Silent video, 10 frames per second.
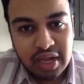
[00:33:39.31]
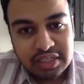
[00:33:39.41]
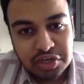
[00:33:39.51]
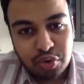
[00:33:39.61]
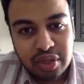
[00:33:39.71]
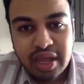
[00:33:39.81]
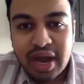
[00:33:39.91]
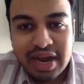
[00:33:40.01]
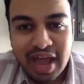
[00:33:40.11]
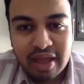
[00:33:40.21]
that he
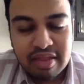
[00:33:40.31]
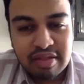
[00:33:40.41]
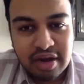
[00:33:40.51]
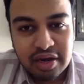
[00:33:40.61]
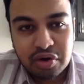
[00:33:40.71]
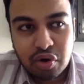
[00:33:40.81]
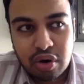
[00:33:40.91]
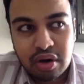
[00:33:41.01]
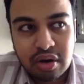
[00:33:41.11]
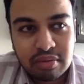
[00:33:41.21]
had an accident, or